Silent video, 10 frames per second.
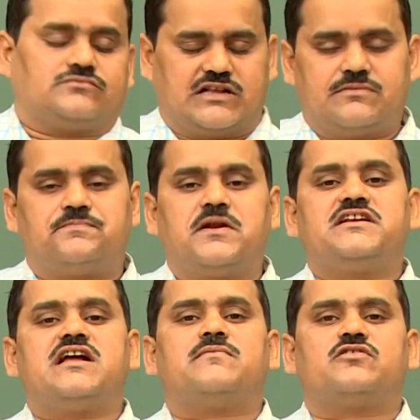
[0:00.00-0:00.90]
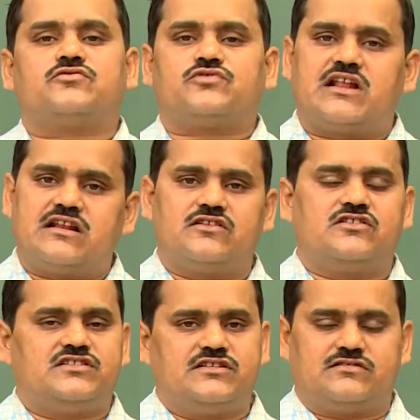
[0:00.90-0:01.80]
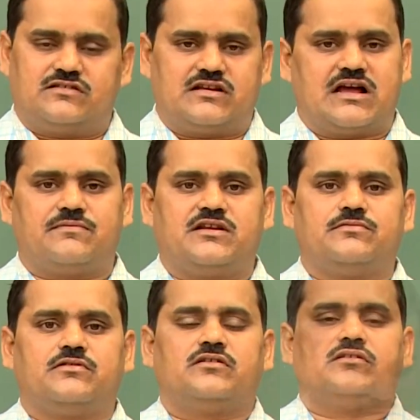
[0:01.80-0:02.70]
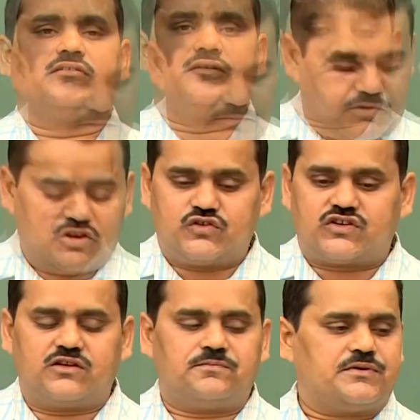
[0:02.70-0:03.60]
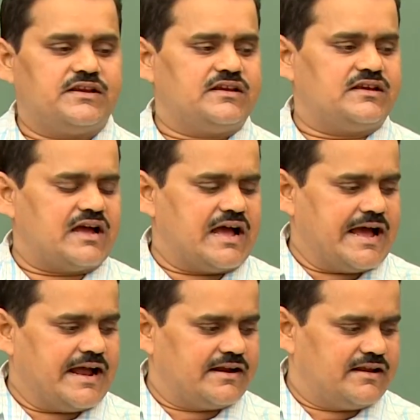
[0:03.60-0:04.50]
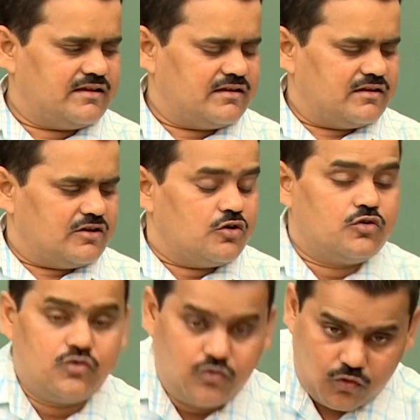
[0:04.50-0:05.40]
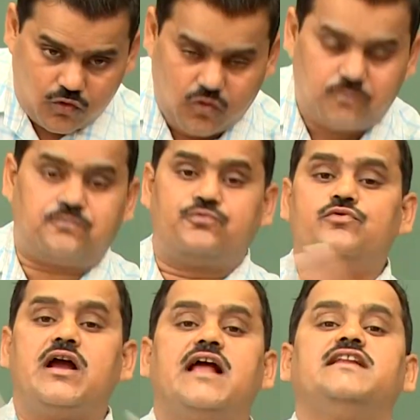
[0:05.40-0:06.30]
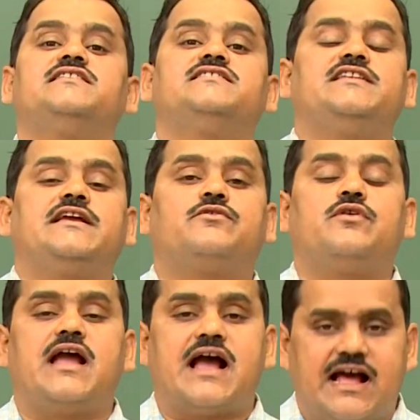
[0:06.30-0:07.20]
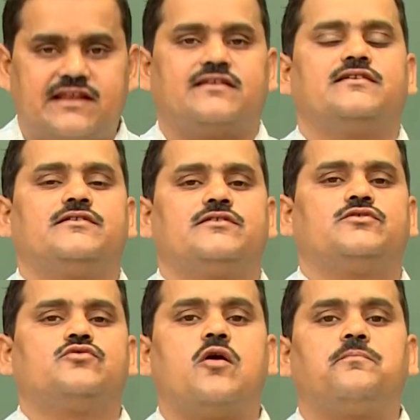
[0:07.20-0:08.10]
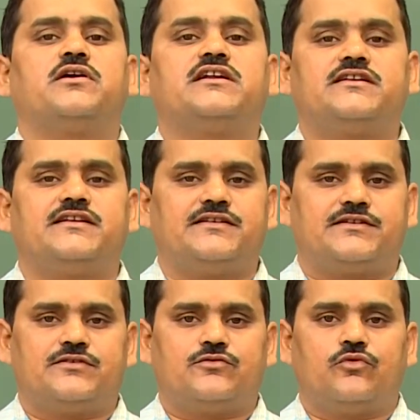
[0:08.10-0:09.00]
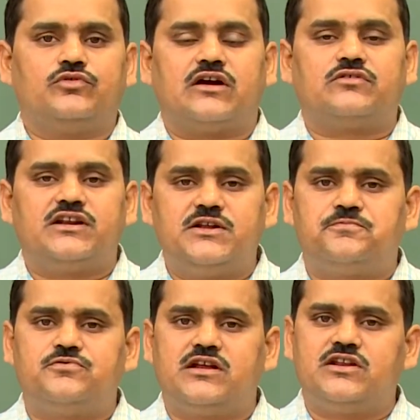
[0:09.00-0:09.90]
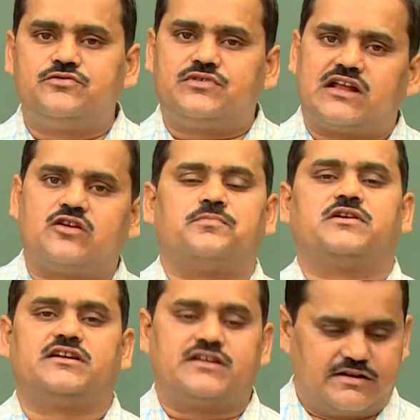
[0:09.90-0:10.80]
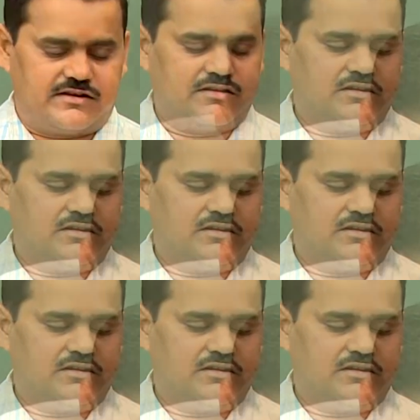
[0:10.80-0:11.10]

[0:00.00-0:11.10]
That means plenty amount of solar energy is available. Pollution free and no fuel is required to operate it. Without any fuel you can operate it.